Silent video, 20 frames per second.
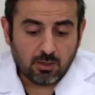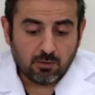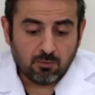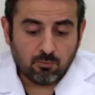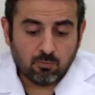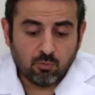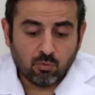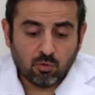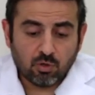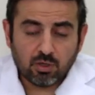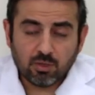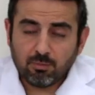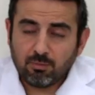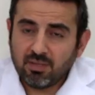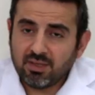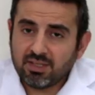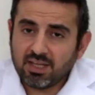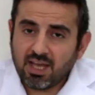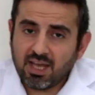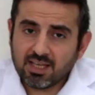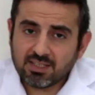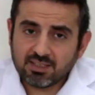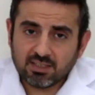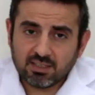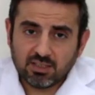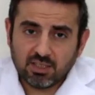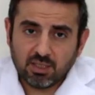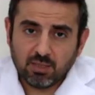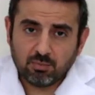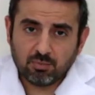For
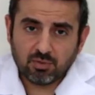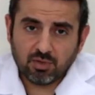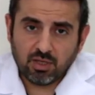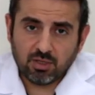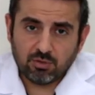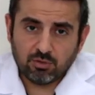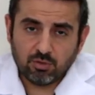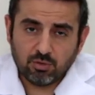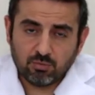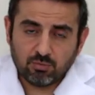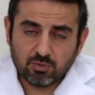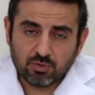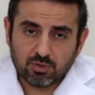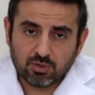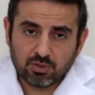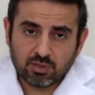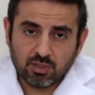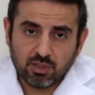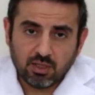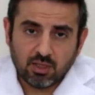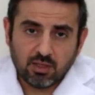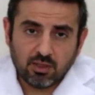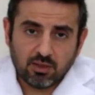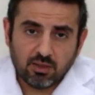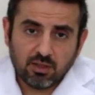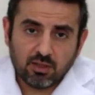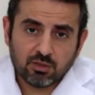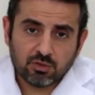metastatic brain tumors, the